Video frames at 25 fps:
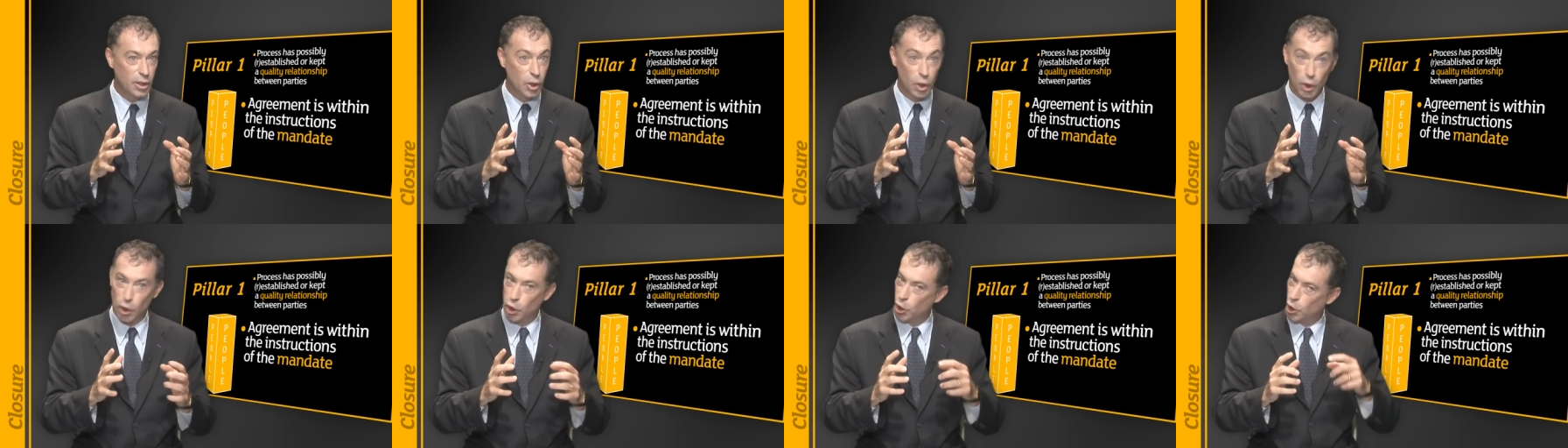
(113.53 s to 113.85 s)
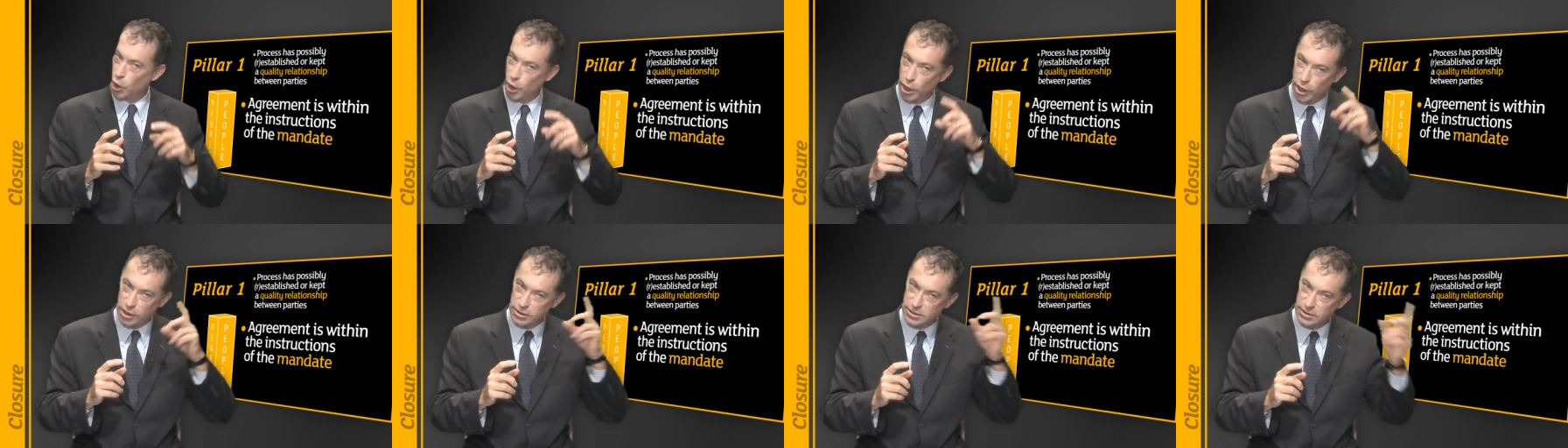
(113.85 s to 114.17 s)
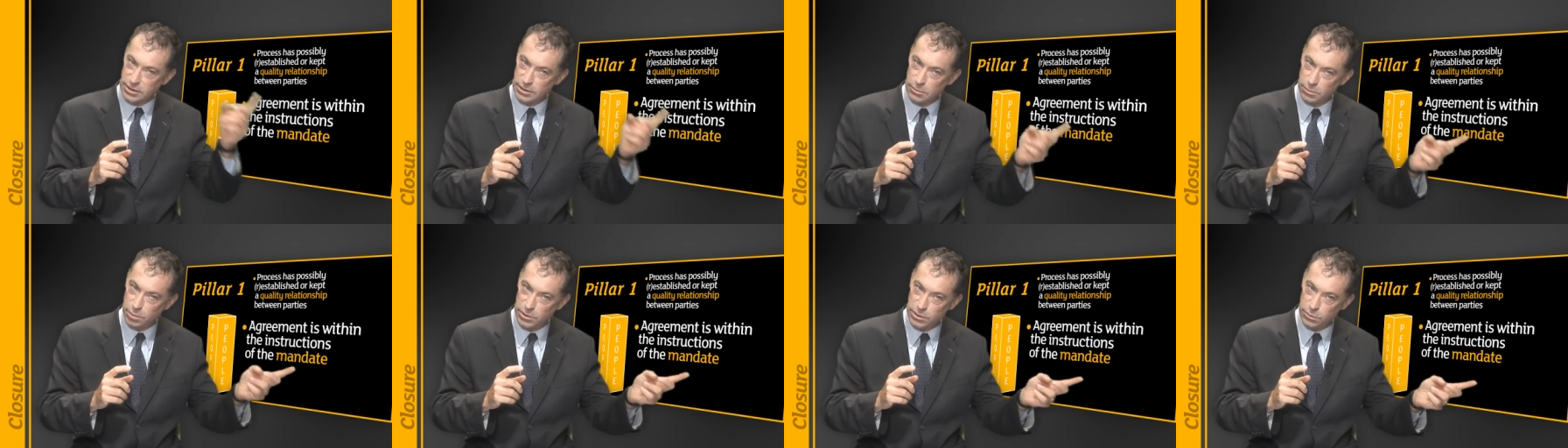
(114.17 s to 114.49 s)
not
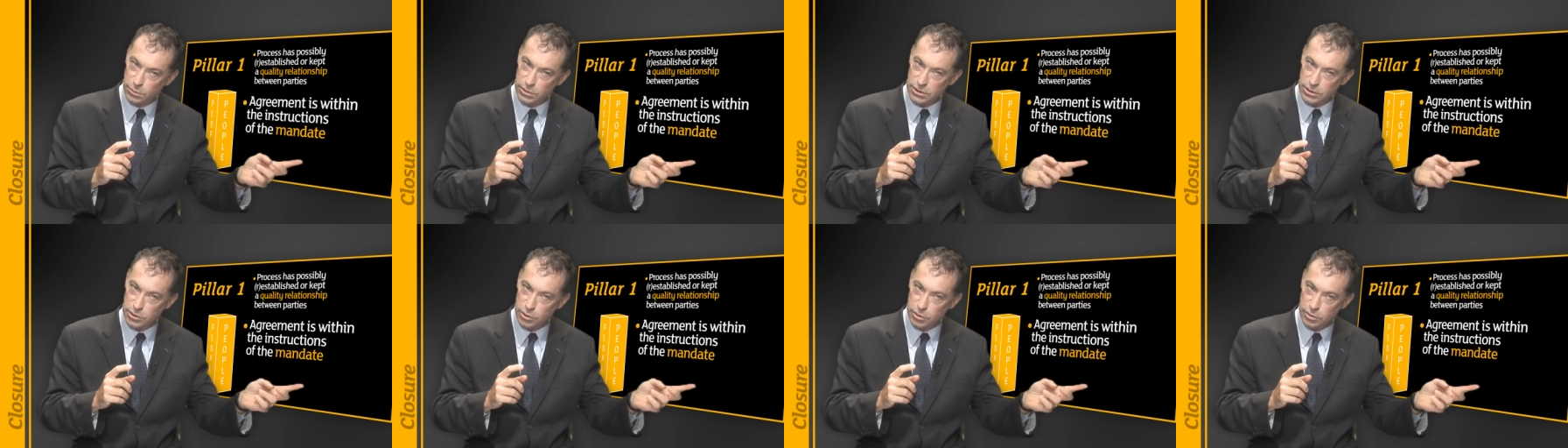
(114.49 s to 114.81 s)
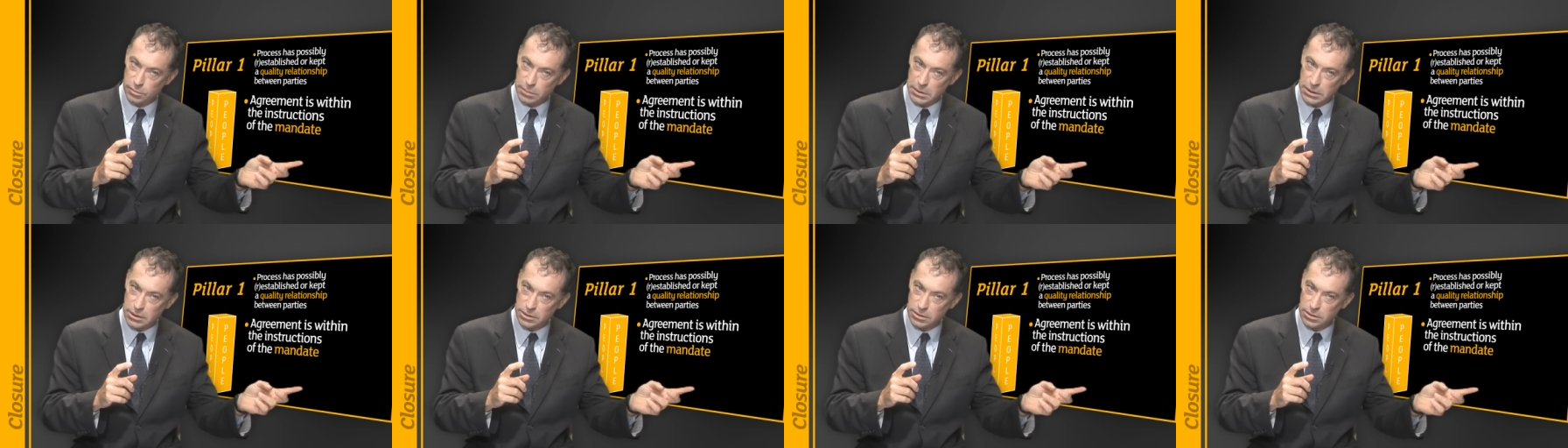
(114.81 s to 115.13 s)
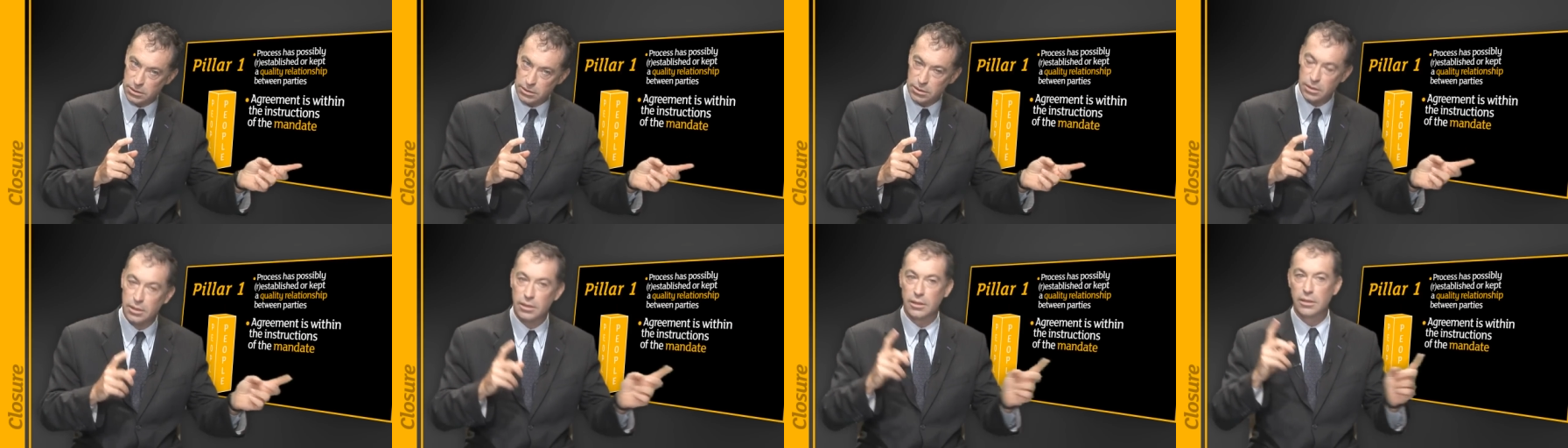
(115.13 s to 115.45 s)
simply with your
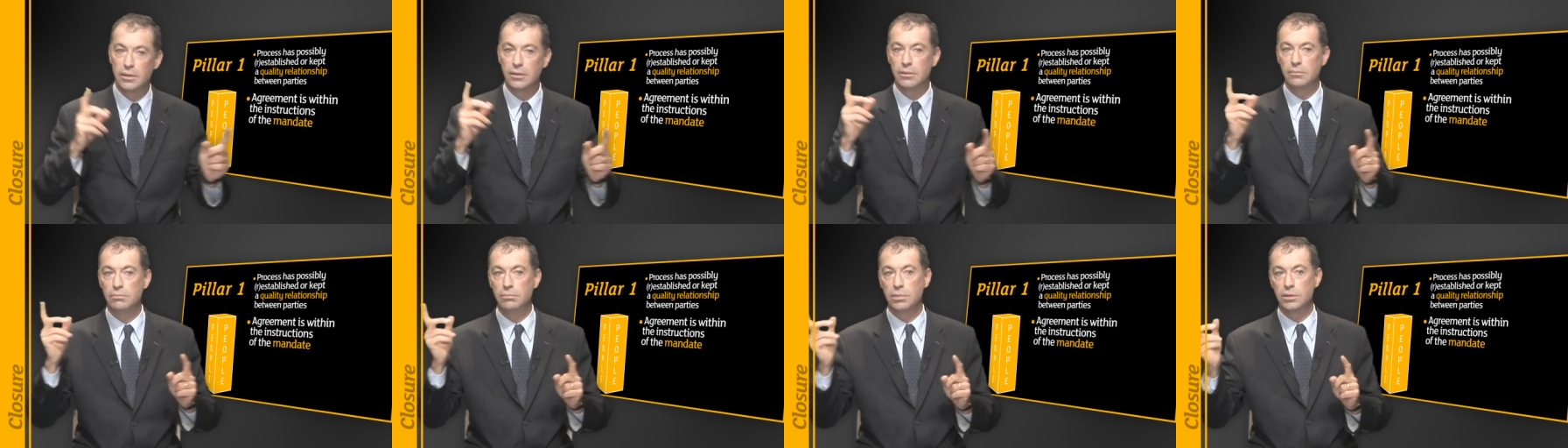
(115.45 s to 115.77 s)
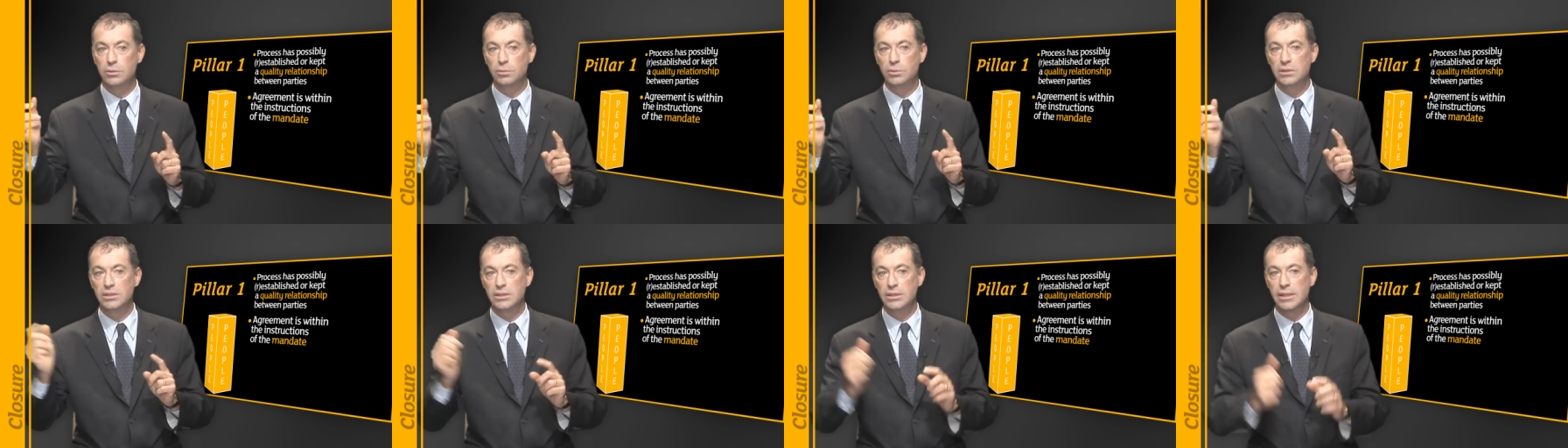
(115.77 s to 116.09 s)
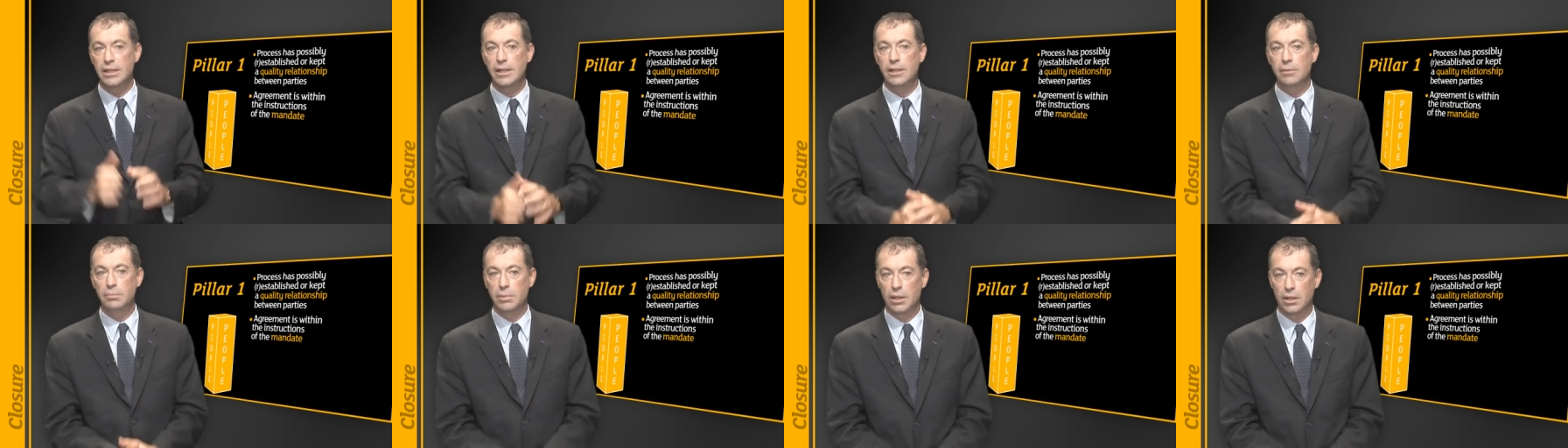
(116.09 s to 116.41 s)
boss, but with
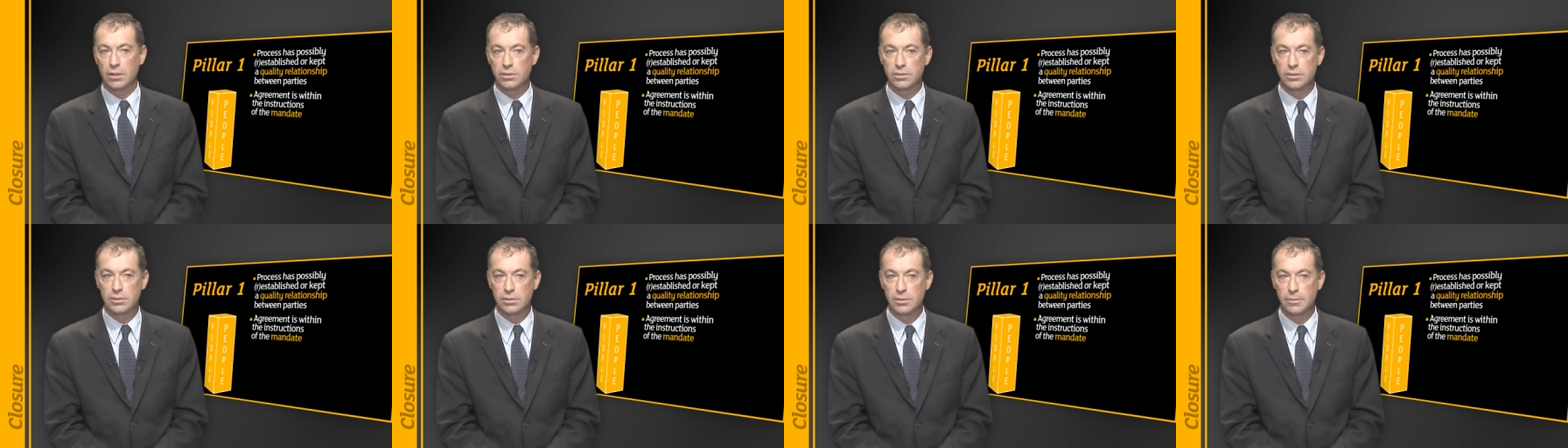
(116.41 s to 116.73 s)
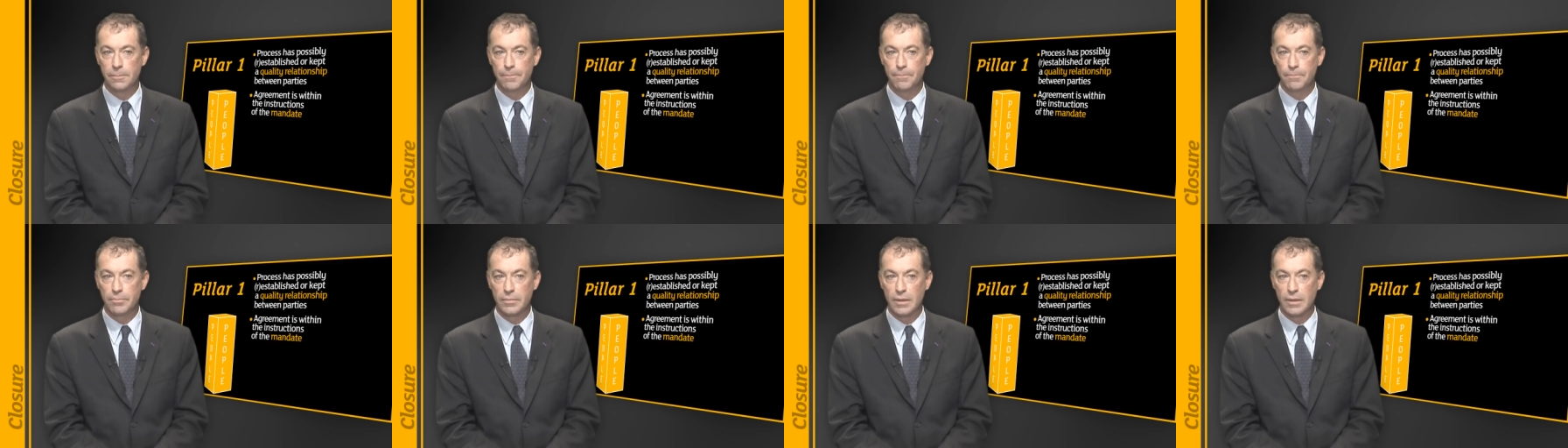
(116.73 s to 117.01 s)
their boss.